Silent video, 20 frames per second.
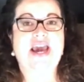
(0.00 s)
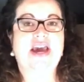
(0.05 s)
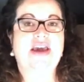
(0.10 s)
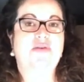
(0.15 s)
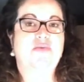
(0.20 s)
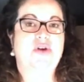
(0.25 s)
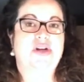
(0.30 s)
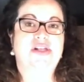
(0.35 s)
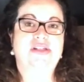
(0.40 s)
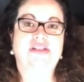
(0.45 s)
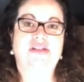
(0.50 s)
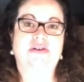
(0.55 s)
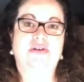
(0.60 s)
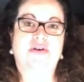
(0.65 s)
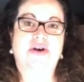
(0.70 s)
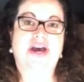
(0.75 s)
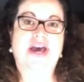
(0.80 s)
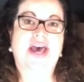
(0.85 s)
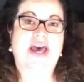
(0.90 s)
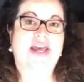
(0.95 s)
I wanted to go
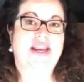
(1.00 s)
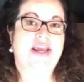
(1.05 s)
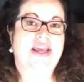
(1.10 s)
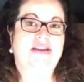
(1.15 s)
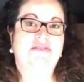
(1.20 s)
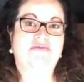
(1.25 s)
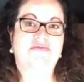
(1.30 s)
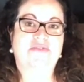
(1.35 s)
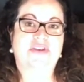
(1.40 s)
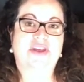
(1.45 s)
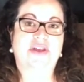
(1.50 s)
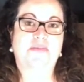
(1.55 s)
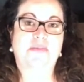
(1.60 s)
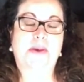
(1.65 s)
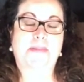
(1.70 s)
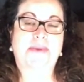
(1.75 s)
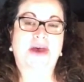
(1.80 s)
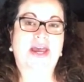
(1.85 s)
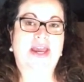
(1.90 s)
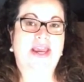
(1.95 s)
ahead and
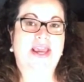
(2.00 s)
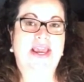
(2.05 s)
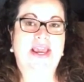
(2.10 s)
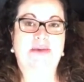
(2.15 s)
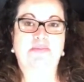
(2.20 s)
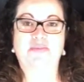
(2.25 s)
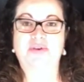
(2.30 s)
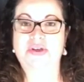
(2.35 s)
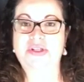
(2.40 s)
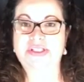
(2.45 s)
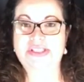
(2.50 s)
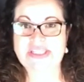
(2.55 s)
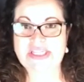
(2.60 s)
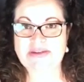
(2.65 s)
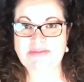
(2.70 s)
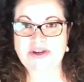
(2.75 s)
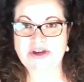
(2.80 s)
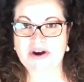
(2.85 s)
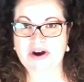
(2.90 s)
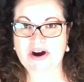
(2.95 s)
film my April
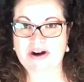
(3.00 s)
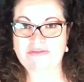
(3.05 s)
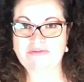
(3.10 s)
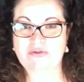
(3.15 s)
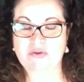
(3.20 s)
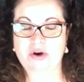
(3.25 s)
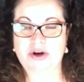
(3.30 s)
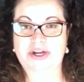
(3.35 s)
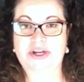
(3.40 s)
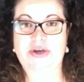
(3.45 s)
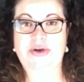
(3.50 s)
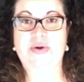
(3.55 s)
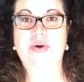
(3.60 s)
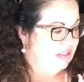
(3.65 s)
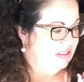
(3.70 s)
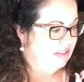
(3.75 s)
TBR for you.